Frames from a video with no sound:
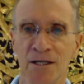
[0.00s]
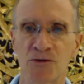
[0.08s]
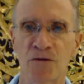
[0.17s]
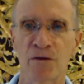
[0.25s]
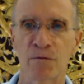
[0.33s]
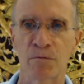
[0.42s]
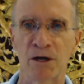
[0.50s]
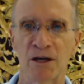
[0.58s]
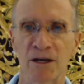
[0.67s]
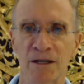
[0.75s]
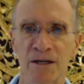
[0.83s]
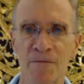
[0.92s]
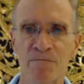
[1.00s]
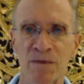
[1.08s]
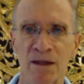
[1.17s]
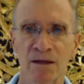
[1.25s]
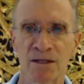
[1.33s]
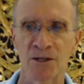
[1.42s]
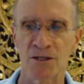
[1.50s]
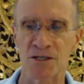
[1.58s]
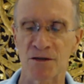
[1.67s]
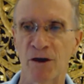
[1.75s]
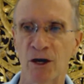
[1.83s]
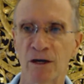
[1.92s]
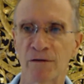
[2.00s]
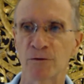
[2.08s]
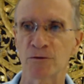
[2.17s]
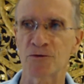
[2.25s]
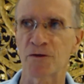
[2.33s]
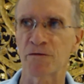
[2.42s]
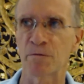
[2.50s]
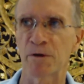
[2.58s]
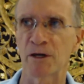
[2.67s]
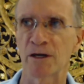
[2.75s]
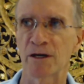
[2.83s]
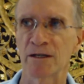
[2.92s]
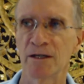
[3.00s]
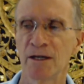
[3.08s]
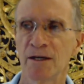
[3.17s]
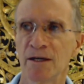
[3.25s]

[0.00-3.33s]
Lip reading: Driven by, survival, driven by